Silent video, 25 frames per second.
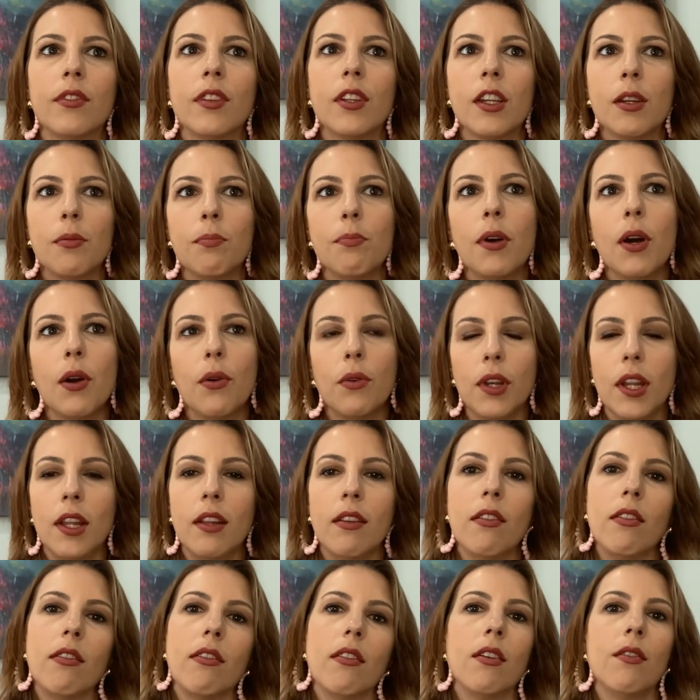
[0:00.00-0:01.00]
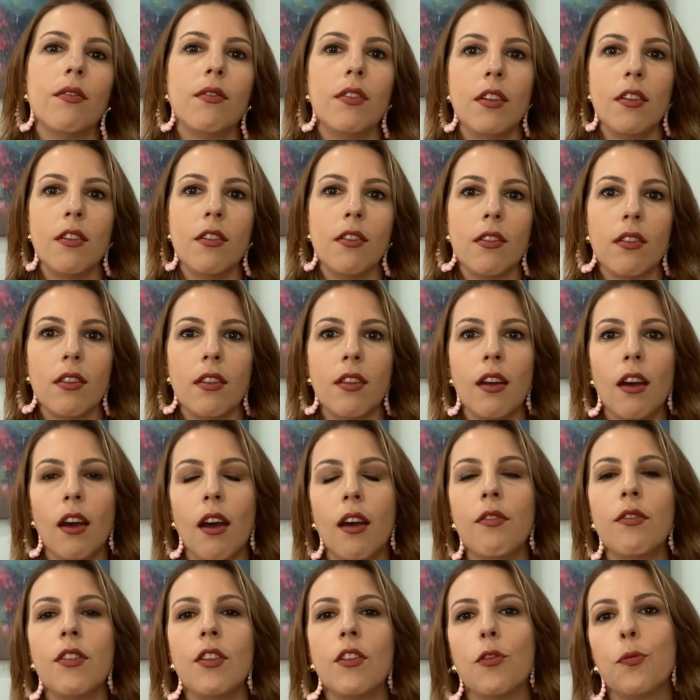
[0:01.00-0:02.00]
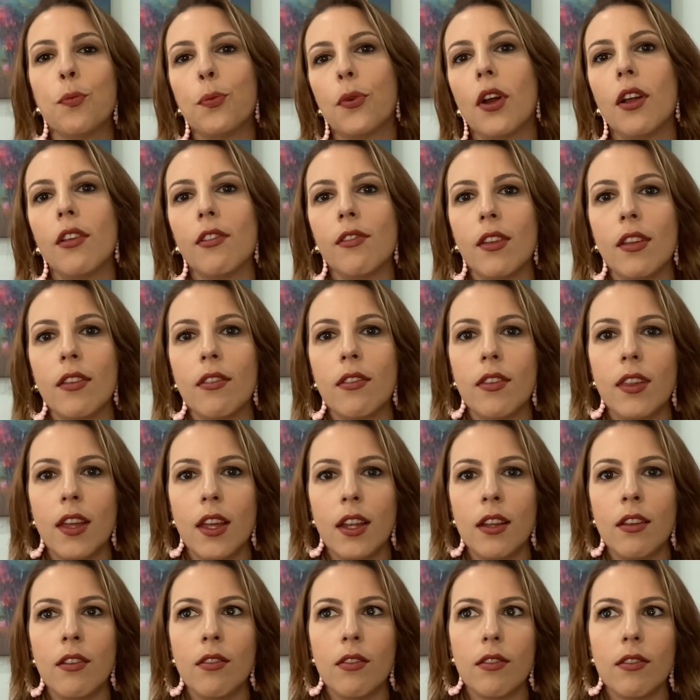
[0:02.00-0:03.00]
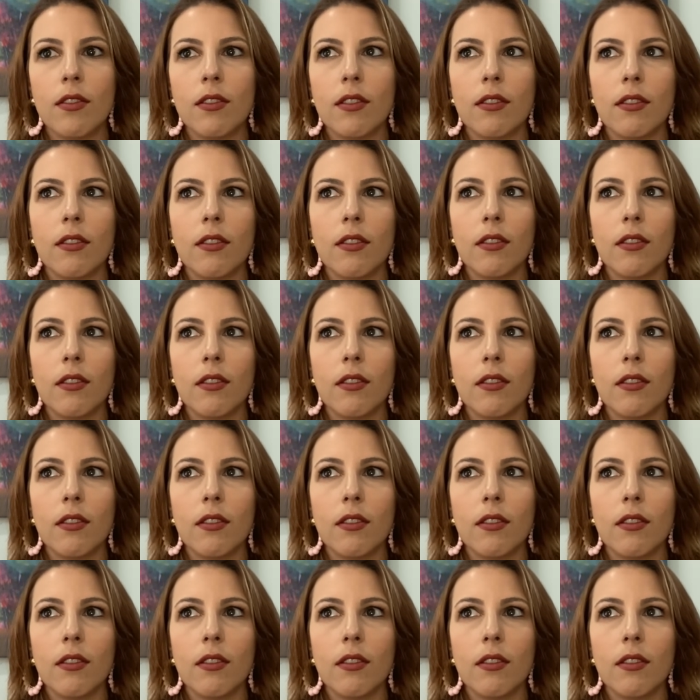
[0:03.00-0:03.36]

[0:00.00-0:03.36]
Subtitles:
components of this process that is